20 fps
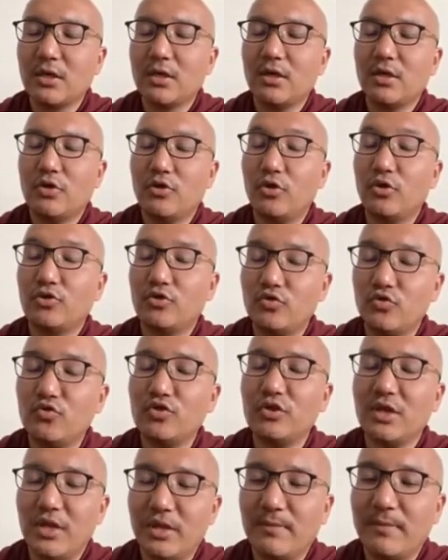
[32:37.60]
not
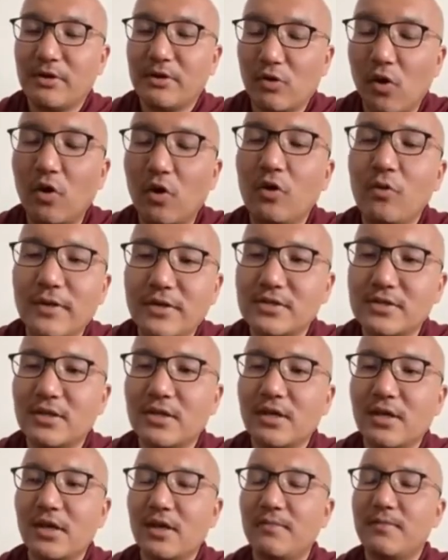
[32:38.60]
usually but always
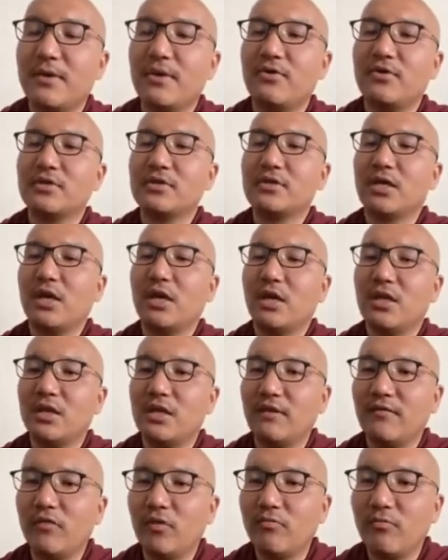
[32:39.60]
appears in
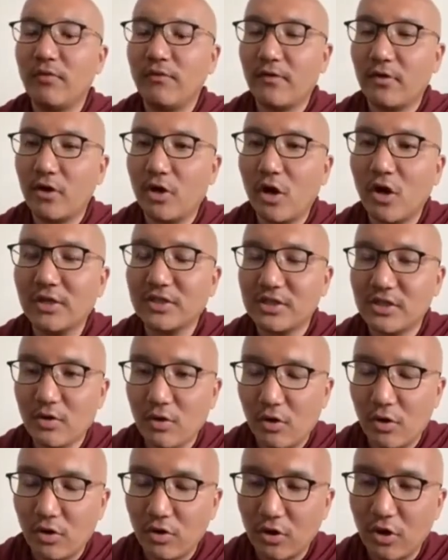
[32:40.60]
the form of a god
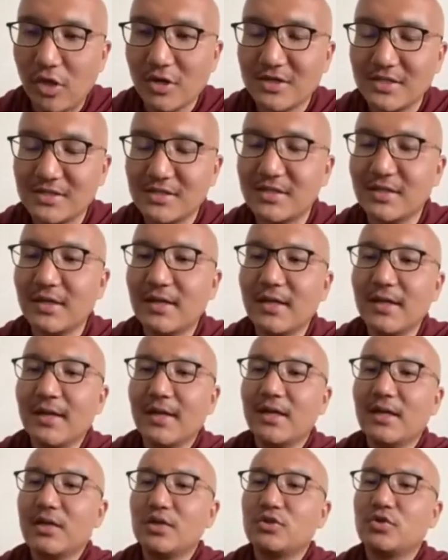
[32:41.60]
or goddess.
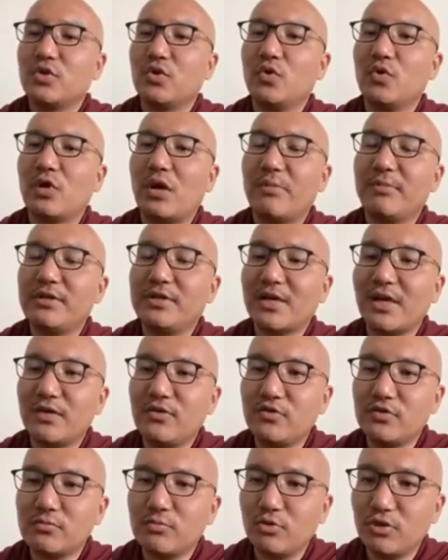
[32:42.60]
So
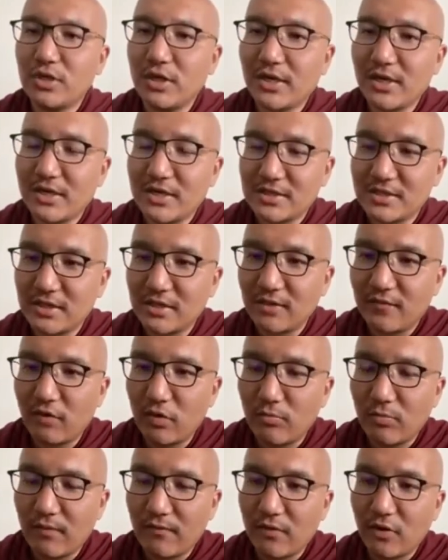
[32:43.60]
Amitayus Buddha is in the
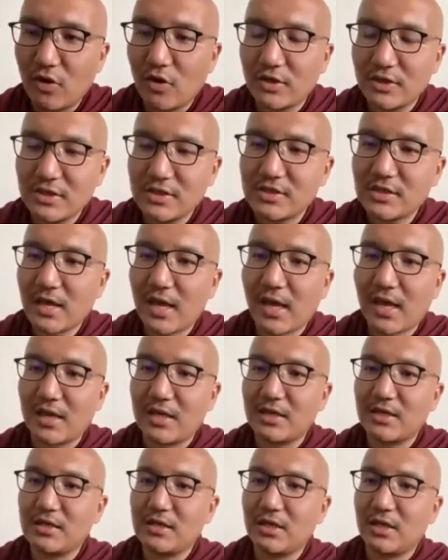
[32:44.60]
form of a goddess
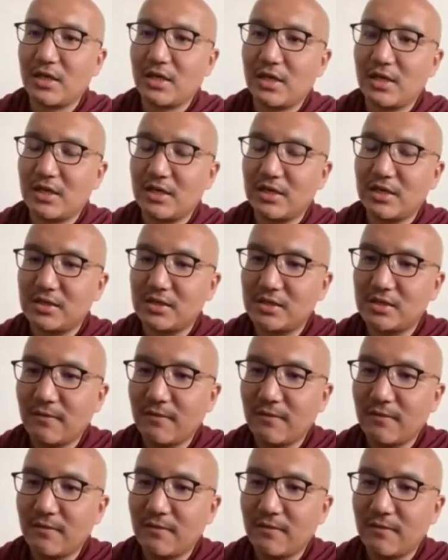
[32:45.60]
and is,